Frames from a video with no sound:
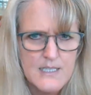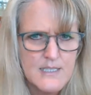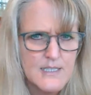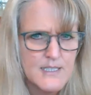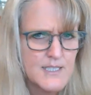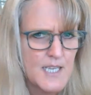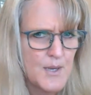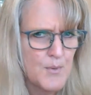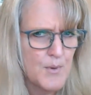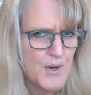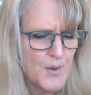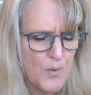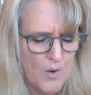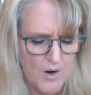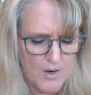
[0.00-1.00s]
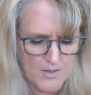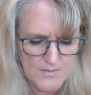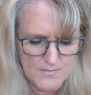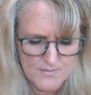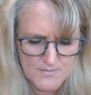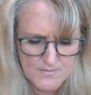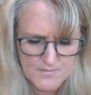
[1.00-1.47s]
"Stay where you are,"
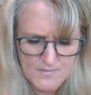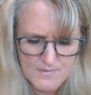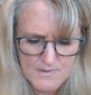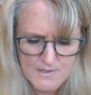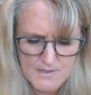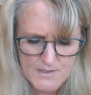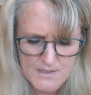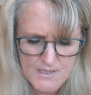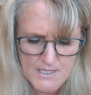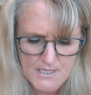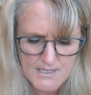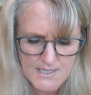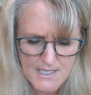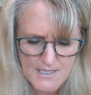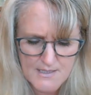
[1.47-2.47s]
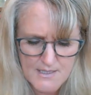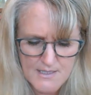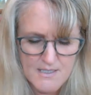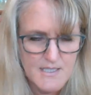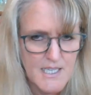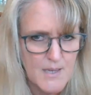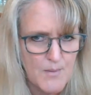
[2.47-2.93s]
he said in
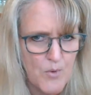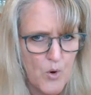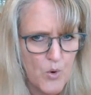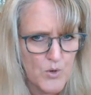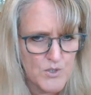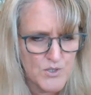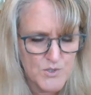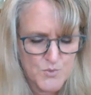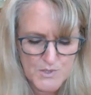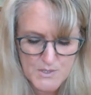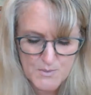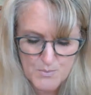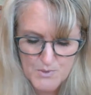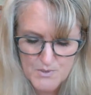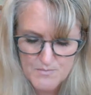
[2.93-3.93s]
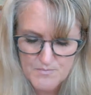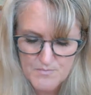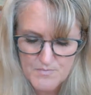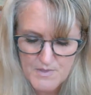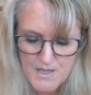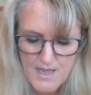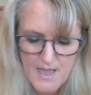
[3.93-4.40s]
the same hoarse whisper.
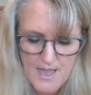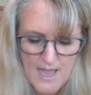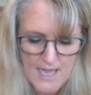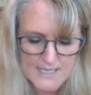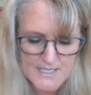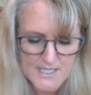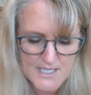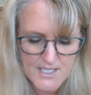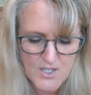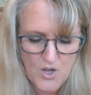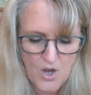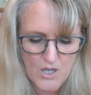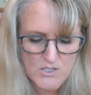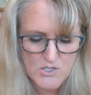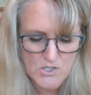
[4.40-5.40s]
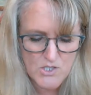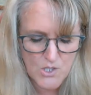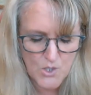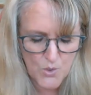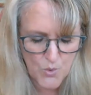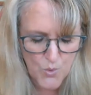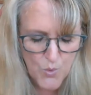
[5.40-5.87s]
And he got
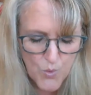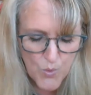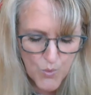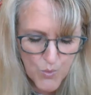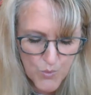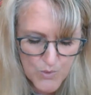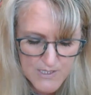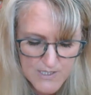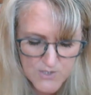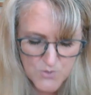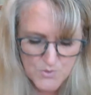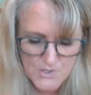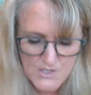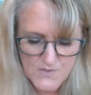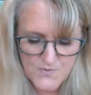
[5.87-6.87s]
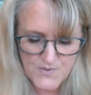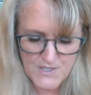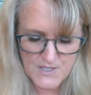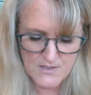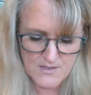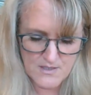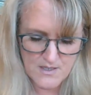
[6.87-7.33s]
slowly to his
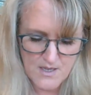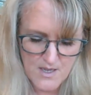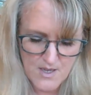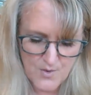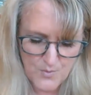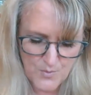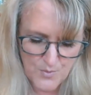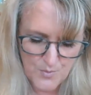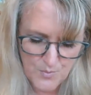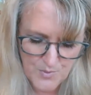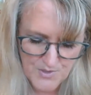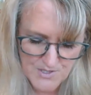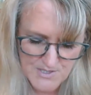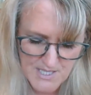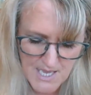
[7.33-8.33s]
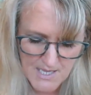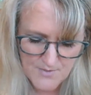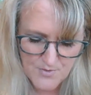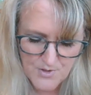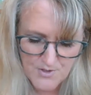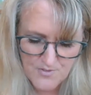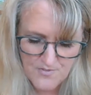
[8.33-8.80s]
feet with his
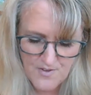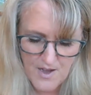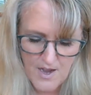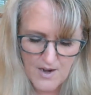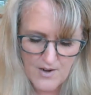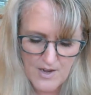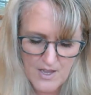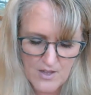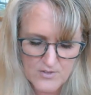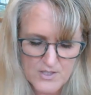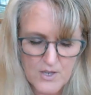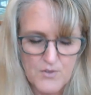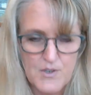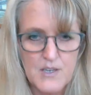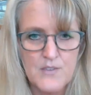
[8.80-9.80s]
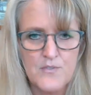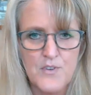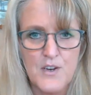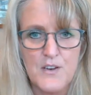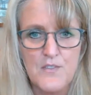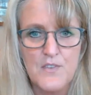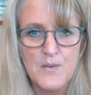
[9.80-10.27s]
handful of fire held out in
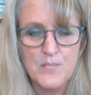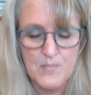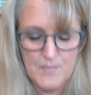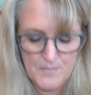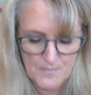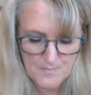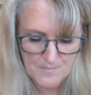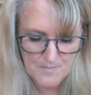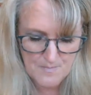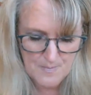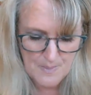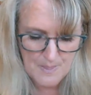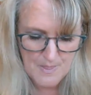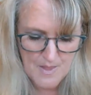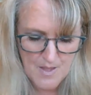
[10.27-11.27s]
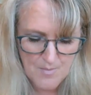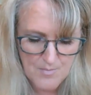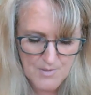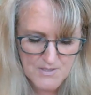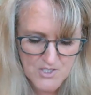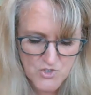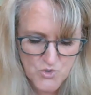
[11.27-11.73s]
front of him.
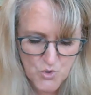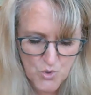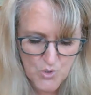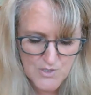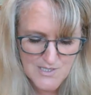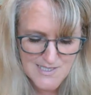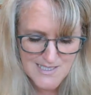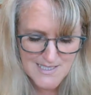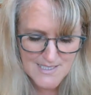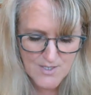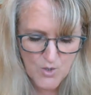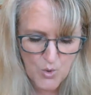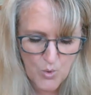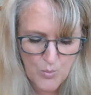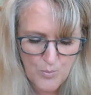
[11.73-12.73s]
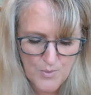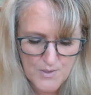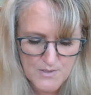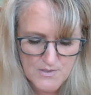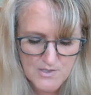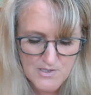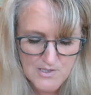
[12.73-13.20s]
But the door slid
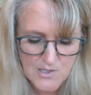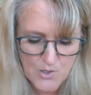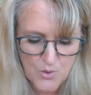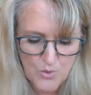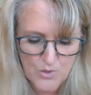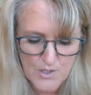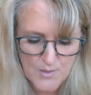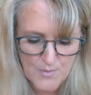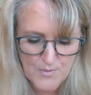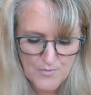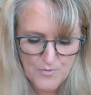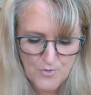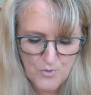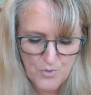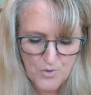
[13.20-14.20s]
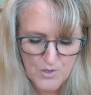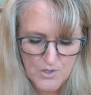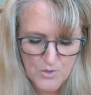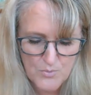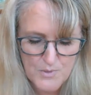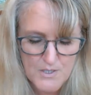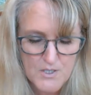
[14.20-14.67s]
open slowly before
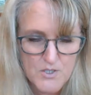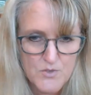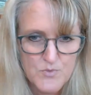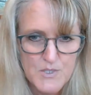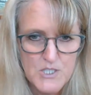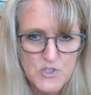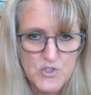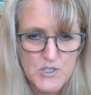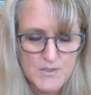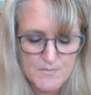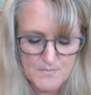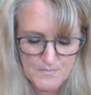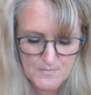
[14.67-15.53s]
Lupin could reach it.